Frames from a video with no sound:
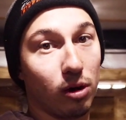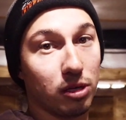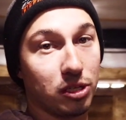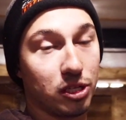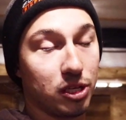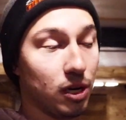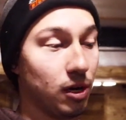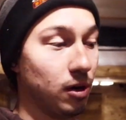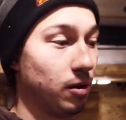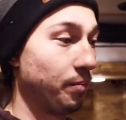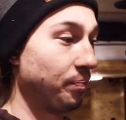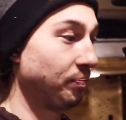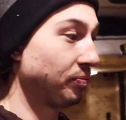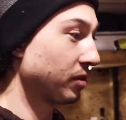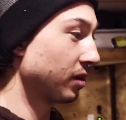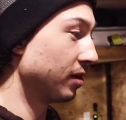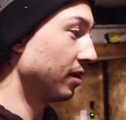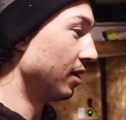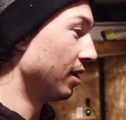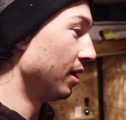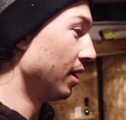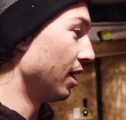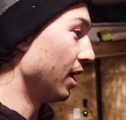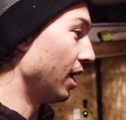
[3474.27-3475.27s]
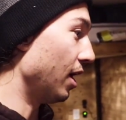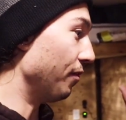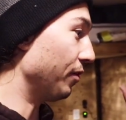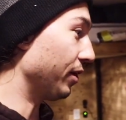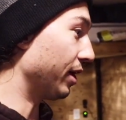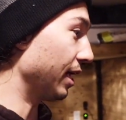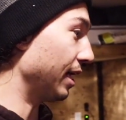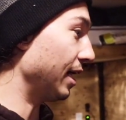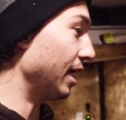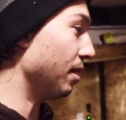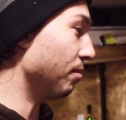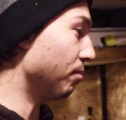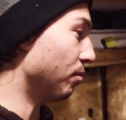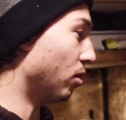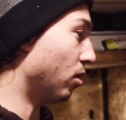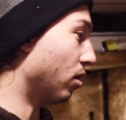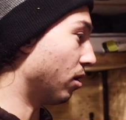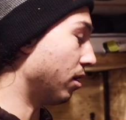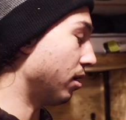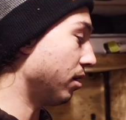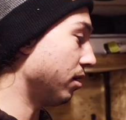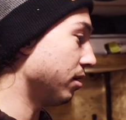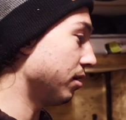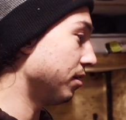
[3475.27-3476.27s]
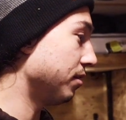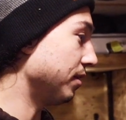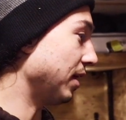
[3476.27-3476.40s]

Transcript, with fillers: So we can hit more.